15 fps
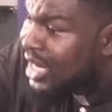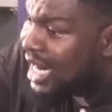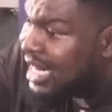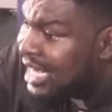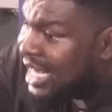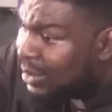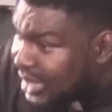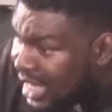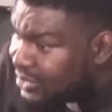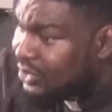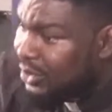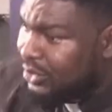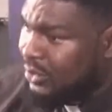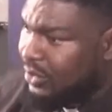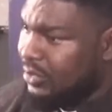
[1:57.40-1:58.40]
that encounter is
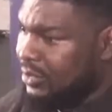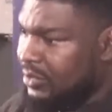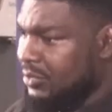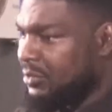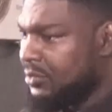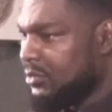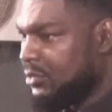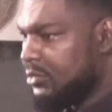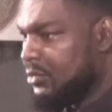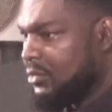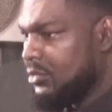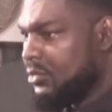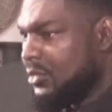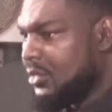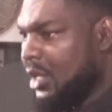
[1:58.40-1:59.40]
not true.
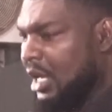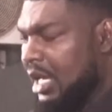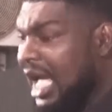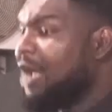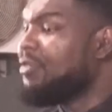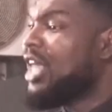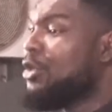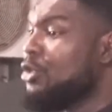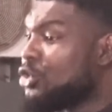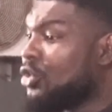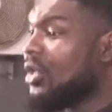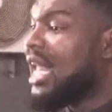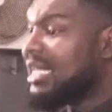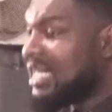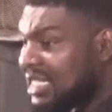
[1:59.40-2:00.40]
After you
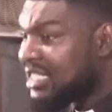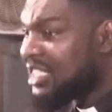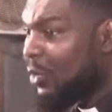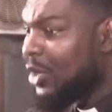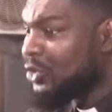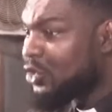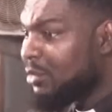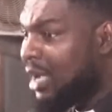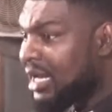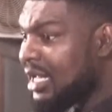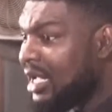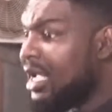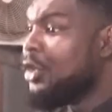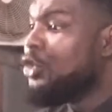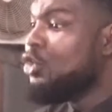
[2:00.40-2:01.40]
saw that this is the one to marry,
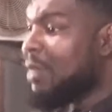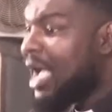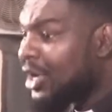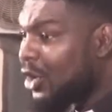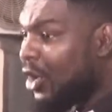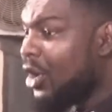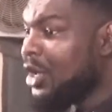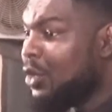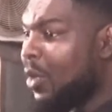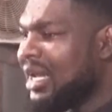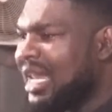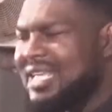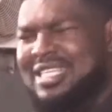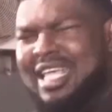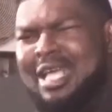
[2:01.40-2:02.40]
you might call him one
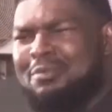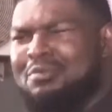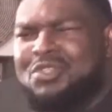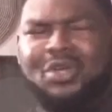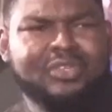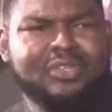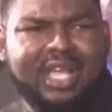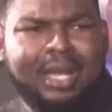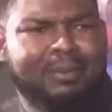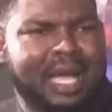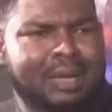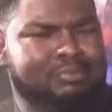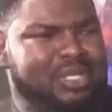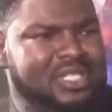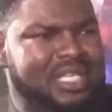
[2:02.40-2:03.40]
day and say, hey, I'm I'm,
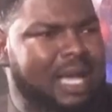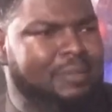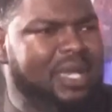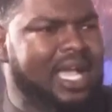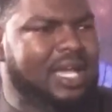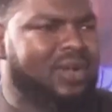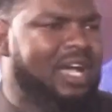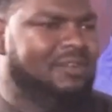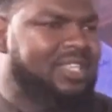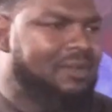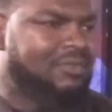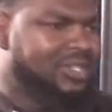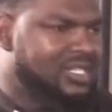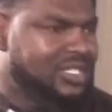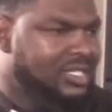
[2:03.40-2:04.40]
I'm busy. I beg, I don't have time
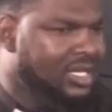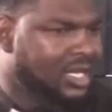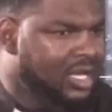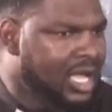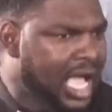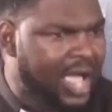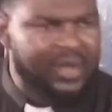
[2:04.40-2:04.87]
for this. And